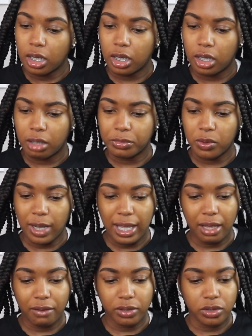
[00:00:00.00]
um do I
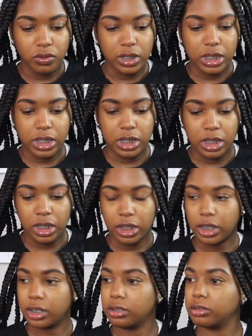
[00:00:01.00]
have a new concealer